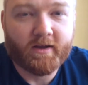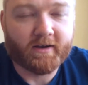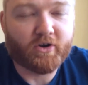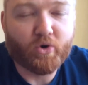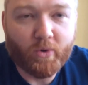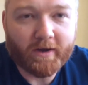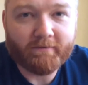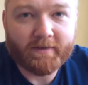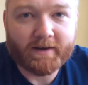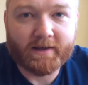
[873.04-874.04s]
a
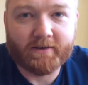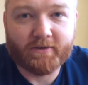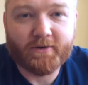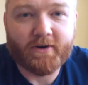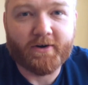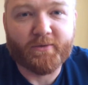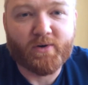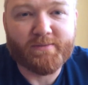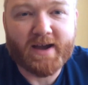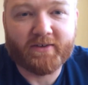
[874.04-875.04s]
quick video on
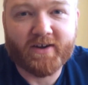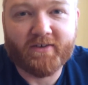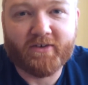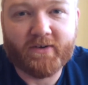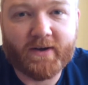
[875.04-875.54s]
one bag travel.